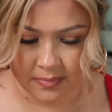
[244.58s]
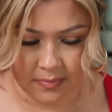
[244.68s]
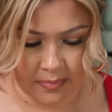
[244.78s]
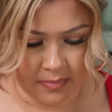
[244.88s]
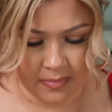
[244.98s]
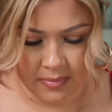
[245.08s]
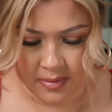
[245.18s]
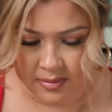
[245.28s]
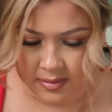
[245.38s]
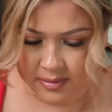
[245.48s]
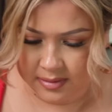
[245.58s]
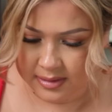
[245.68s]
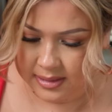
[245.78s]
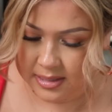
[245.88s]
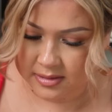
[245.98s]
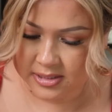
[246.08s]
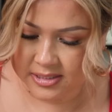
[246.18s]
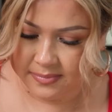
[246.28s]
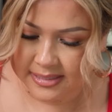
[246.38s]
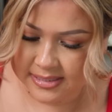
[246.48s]
And now just
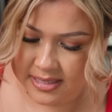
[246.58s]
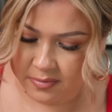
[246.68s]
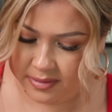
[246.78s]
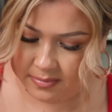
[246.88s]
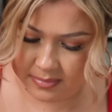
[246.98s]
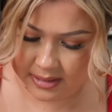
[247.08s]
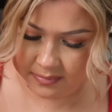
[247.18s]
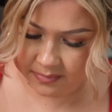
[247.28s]
mix it in with the meat.